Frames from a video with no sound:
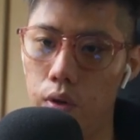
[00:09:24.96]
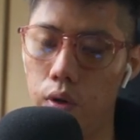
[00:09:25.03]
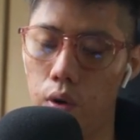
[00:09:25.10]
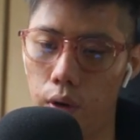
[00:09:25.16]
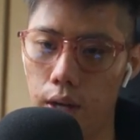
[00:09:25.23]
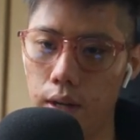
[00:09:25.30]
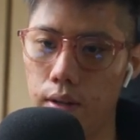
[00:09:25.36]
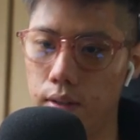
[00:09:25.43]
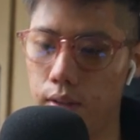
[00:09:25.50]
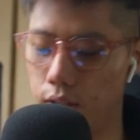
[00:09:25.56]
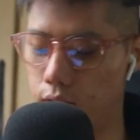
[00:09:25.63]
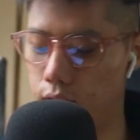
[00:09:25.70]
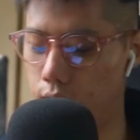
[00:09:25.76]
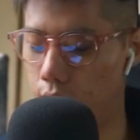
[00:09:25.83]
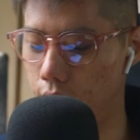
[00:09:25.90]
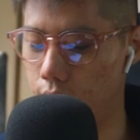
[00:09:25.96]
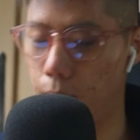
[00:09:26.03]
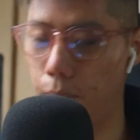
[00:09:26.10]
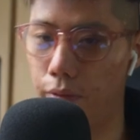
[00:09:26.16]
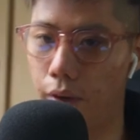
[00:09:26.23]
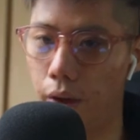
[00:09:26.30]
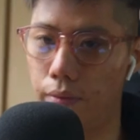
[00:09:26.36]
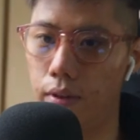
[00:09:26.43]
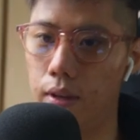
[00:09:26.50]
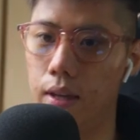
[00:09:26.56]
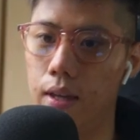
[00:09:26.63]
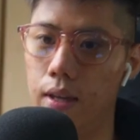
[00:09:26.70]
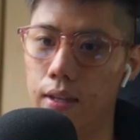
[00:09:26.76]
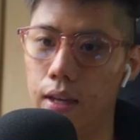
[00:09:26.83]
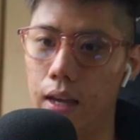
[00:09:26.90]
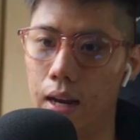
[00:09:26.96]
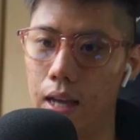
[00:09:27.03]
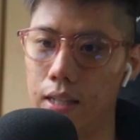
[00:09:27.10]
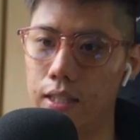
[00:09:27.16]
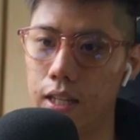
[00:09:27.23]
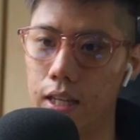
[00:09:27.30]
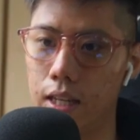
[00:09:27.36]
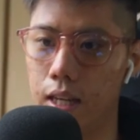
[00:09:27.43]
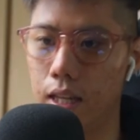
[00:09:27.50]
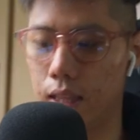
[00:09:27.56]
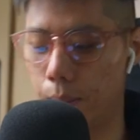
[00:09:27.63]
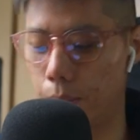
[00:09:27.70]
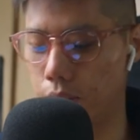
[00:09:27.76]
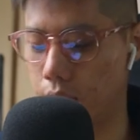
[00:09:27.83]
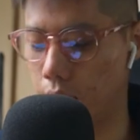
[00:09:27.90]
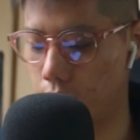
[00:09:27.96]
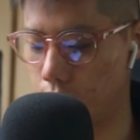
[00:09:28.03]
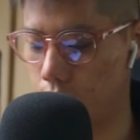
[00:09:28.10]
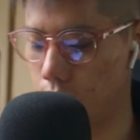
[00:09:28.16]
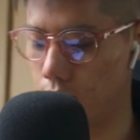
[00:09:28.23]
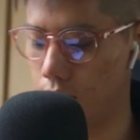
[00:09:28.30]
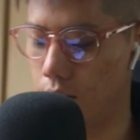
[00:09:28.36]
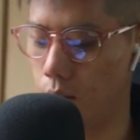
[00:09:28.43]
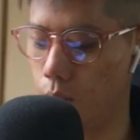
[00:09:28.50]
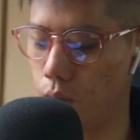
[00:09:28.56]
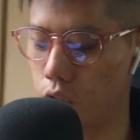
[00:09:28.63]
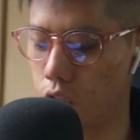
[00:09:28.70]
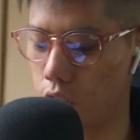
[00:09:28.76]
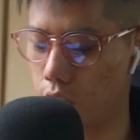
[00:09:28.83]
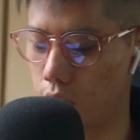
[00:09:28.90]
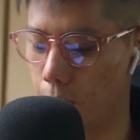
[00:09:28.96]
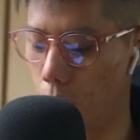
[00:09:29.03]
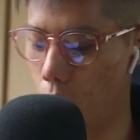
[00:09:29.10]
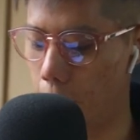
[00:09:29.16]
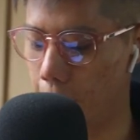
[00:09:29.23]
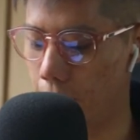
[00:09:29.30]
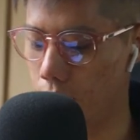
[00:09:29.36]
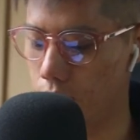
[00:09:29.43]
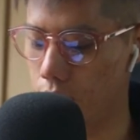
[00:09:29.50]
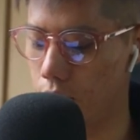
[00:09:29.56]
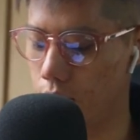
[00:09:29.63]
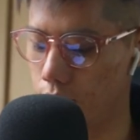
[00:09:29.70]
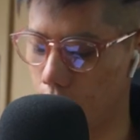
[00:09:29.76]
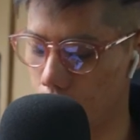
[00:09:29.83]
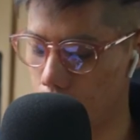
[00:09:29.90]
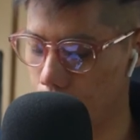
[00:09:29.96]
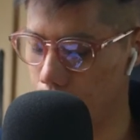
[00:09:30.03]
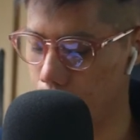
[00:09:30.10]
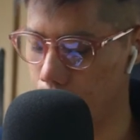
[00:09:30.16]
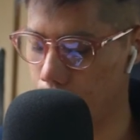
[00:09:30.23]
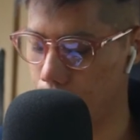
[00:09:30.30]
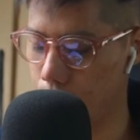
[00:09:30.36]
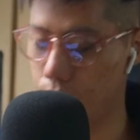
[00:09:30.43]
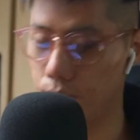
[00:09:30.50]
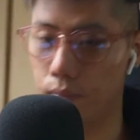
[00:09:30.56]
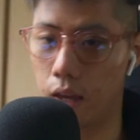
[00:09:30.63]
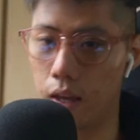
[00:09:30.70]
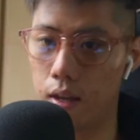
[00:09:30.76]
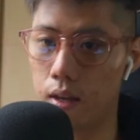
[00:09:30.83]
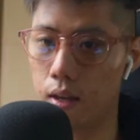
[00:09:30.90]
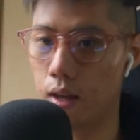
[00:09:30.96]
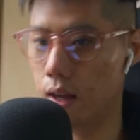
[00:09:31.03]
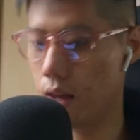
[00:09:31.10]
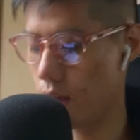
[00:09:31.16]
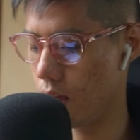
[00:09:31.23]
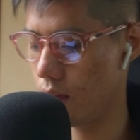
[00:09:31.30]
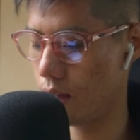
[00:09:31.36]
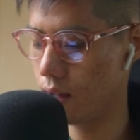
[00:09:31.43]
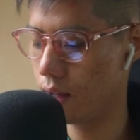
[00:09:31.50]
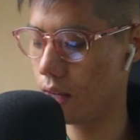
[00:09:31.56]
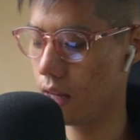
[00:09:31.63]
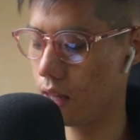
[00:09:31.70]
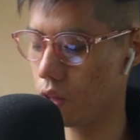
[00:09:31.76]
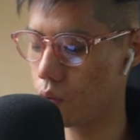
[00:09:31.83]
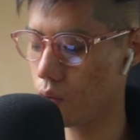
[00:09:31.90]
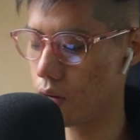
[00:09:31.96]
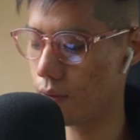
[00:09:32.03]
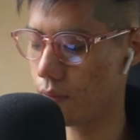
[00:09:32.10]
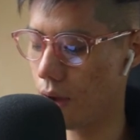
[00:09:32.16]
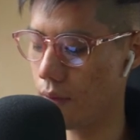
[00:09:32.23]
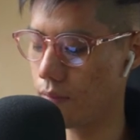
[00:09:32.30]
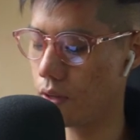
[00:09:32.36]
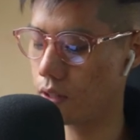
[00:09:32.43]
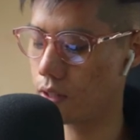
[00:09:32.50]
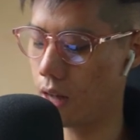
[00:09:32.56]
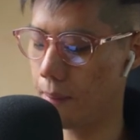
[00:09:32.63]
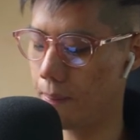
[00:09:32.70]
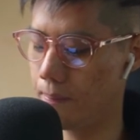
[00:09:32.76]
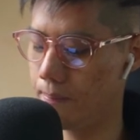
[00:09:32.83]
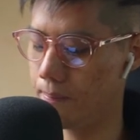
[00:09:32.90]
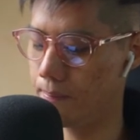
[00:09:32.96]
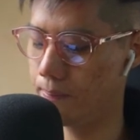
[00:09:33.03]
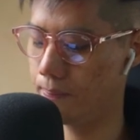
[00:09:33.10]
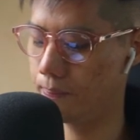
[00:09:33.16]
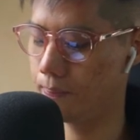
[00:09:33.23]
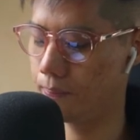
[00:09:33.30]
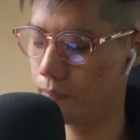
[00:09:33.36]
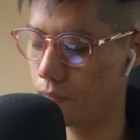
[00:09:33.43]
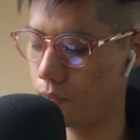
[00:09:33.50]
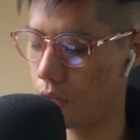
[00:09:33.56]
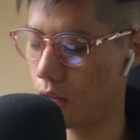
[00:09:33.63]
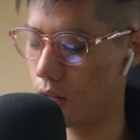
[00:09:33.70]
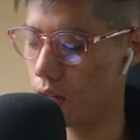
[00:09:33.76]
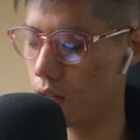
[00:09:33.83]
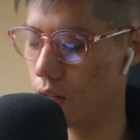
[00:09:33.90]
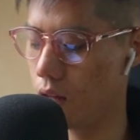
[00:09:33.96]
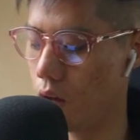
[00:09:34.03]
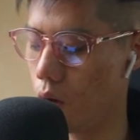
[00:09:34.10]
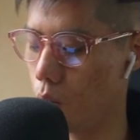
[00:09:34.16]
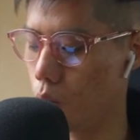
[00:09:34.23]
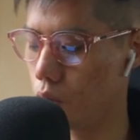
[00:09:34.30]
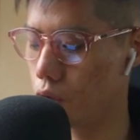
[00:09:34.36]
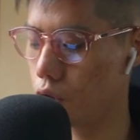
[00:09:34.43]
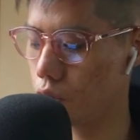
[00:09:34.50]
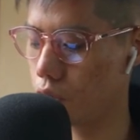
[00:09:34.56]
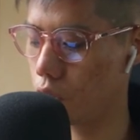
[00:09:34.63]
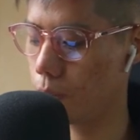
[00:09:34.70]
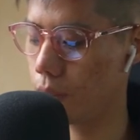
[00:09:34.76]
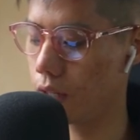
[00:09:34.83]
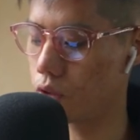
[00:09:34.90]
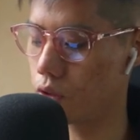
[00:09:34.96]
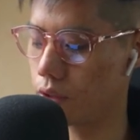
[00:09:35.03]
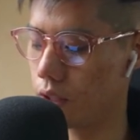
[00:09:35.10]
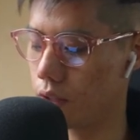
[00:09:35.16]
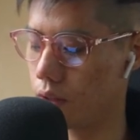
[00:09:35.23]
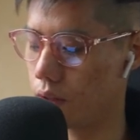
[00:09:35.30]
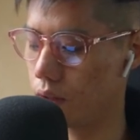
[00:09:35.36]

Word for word: Okay, that's that's number five. Okay, and lastly, number six, which is a more personal thing. Okay, in three to five years time, okay, would you still be interested?